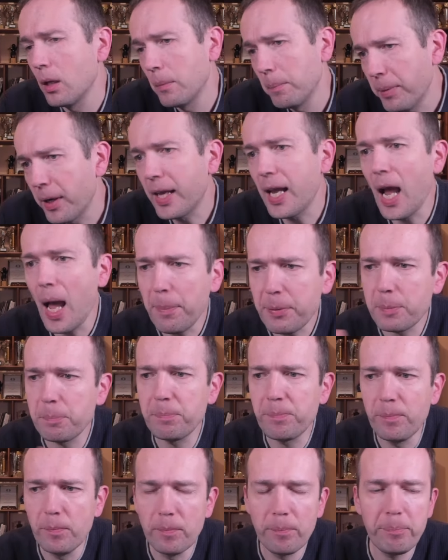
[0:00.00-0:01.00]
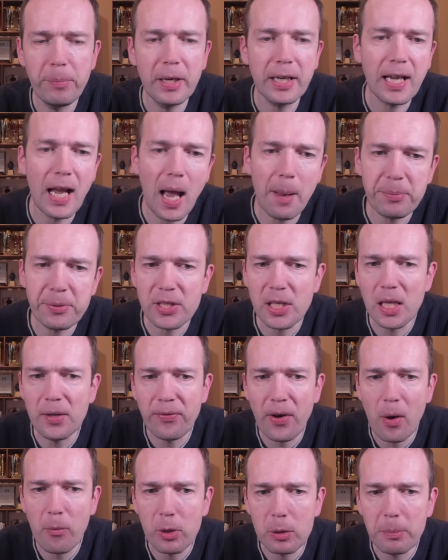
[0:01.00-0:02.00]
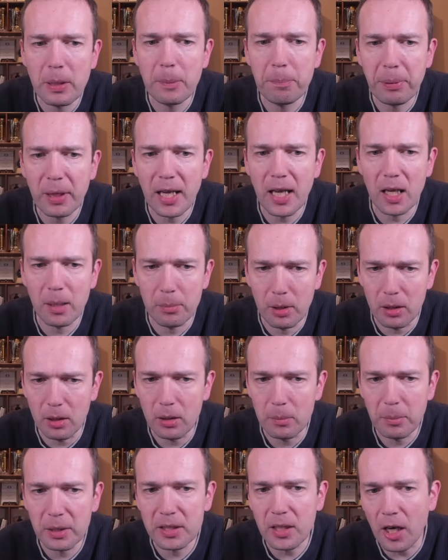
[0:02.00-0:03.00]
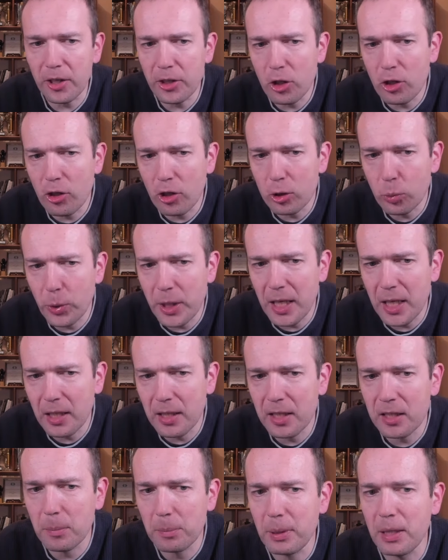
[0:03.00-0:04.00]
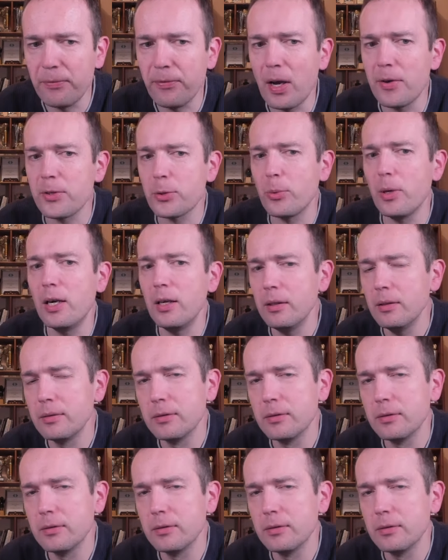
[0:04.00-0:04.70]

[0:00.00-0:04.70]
Perhaps c5 would be playable, but are you not weakening the b5 square?